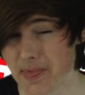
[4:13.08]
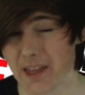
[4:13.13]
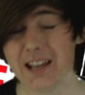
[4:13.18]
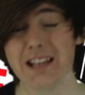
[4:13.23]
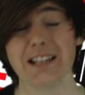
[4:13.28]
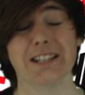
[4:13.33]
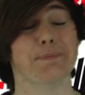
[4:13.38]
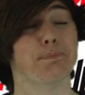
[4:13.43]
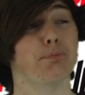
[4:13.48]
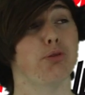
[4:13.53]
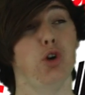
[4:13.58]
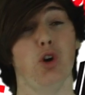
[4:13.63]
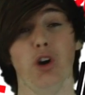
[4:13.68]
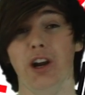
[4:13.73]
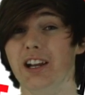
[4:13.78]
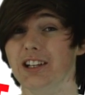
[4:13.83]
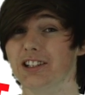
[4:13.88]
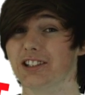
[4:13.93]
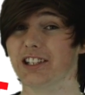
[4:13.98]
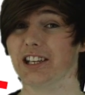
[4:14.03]
it's
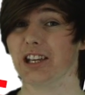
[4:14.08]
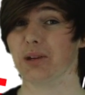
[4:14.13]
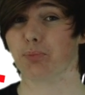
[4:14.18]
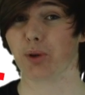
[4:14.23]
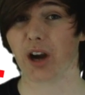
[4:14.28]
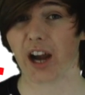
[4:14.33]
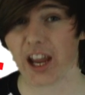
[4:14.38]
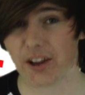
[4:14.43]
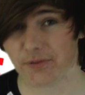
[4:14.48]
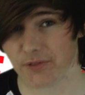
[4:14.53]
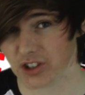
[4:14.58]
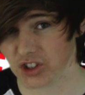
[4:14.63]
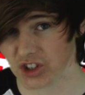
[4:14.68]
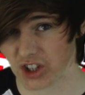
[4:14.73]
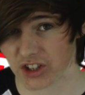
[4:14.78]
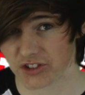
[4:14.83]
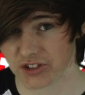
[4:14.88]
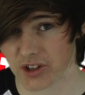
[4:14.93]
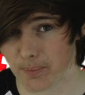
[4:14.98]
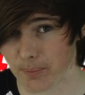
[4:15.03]
pretty brave for
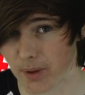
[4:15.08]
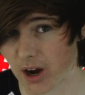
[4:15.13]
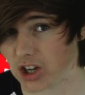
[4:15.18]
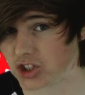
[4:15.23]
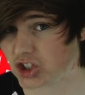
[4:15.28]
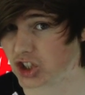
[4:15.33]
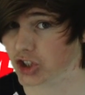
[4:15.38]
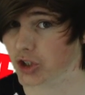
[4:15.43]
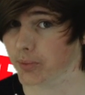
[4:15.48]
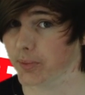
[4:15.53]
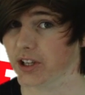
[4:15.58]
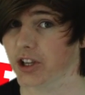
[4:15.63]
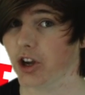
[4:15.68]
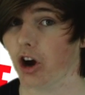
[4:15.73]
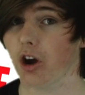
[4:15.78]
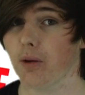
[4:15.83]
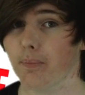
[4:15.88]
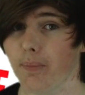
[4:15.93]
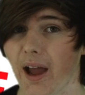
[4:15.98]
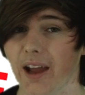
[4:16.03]
Justin Barcia to be
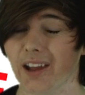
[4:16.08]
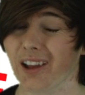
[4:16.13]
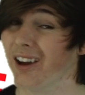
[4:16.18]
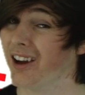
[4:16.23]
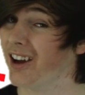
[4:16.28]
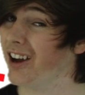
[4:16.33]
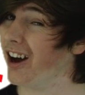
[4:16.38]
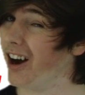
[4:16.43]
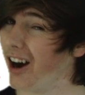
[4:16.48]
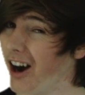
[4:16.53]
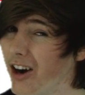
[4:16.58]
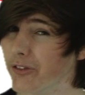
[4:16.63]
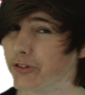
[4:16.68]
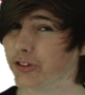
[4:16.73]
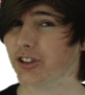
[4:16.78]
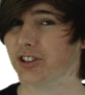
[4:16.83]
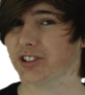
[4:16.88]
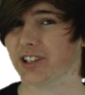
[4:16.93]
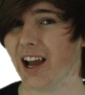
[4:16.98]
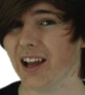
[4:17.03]
going back
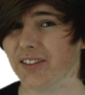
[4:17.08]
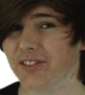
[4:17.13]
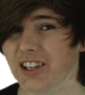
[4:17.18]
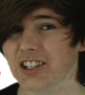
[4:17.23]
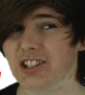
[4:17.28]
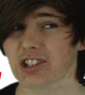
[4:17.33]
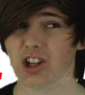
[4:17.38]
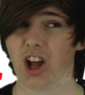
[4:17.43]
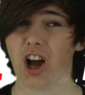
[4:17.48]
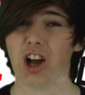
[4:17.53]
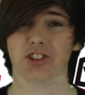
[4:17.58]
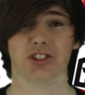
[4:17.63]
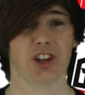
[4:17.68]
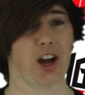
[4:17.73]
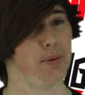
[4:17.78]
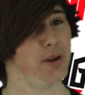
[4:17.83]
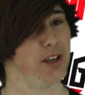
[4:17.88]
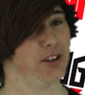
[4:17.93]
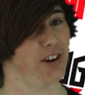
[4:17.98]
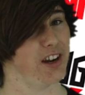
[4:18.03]
after his antics last
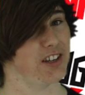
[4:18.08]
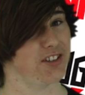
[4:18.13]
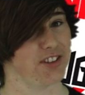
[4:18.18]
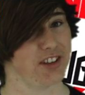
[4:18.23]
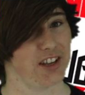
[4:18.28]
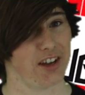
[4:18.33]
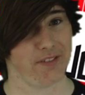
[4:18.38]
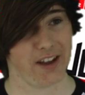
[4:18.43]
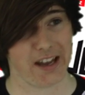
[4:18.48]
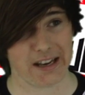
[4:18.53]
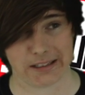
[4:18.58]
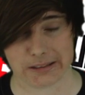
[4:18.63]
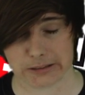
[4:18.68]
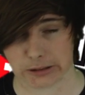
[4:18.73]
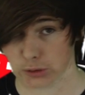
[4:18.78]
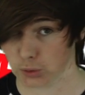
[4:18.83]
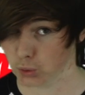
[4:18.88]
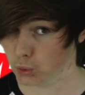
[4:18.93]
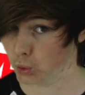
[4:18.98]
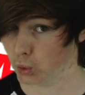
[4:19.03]
time he raced the event.
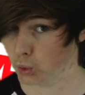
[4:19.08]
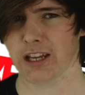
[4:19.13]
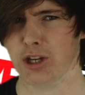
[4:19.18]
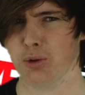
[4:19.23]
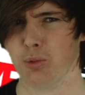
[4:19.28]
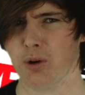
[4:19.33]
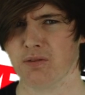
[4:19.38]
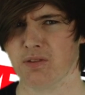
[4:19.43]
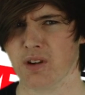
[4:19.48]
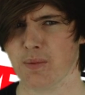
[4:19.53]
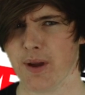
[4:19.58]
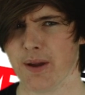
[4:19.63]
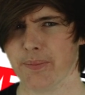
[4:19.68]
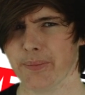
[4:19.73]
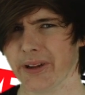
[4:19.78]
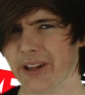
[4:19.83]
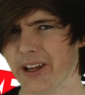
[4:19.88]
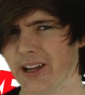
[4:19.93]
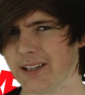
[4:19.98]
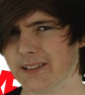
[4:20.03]
Anyone remember
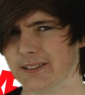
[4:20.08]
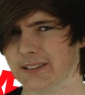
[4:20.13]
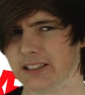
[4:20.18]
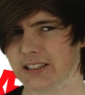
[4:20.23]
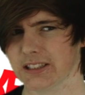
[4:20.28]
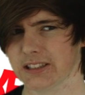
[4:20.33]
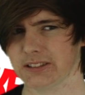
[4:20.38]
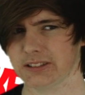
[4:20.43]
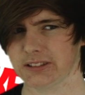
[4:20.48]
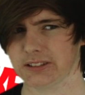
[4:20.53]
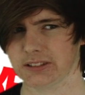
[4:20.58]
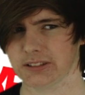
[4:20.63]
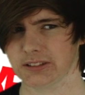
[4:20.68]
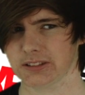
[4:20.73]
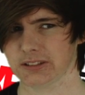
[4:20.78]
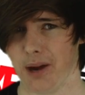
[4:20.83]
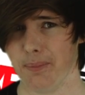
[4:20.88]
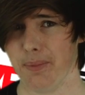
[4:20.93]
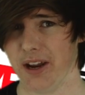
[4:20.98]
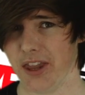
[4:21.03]
that?
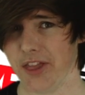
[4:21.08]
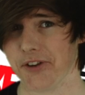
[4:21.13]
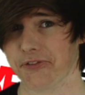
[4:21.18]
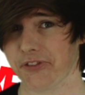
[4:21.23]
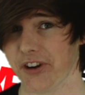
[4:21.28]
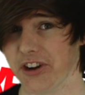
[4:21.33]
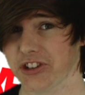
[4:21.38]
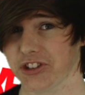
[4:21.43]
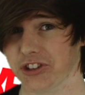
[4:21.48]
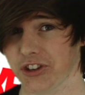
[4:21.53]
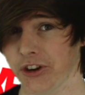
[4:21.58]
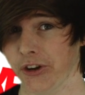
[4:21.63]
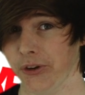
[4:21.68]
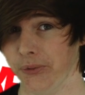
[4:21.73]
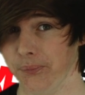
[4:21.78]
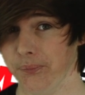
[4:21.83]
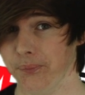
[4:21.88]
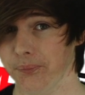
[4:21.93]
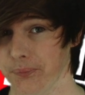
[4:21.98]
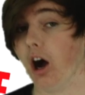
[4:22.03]
I bet the French do.
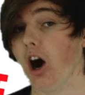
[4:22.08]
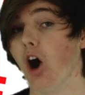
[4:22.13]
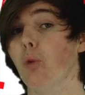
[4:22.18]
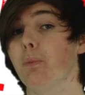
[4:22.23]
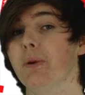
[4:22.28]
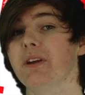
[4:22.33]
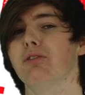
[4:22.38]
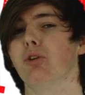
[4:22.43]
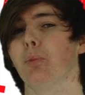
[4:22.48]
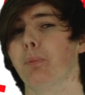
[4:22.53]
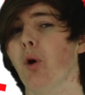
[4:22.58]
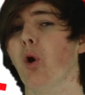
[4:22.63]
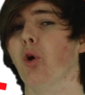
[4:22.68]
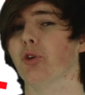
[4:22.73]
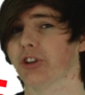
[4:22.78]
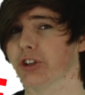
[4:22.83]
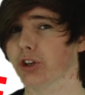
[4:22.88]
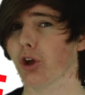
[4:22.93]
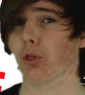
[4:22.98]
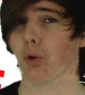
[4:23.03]
I'll be
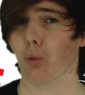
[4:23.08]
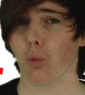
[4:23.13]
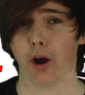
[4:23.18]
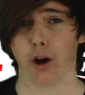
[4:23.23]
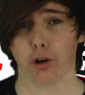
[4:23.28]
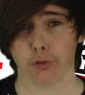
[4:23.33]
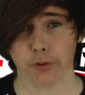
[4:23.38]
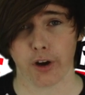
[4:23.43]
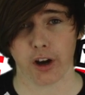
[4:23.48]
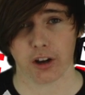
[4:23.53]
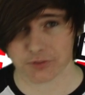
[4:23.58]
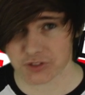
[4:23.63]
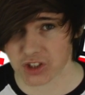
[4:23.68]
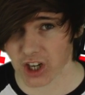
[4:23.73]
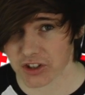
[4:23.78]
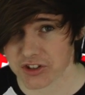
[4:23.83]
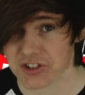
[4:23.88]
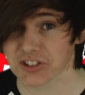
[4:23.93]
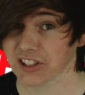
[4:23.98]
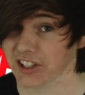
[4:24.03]
reporting on the welfare of
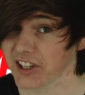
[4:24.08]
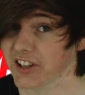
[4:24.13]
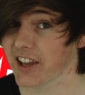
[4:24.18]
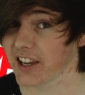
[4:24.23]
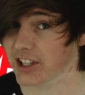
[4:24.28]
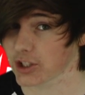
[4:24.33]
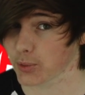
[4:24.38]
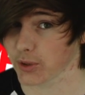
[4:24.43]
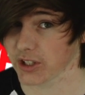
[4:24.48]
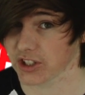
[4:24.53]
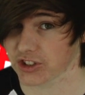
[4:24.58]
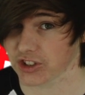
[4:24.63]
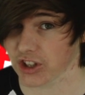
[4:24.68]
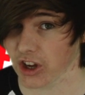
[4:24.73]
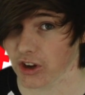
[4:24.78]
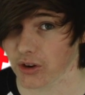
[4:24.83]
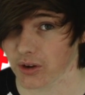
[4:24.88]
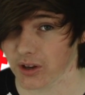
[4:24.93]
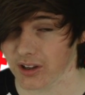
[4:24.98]
Justin in next week's show.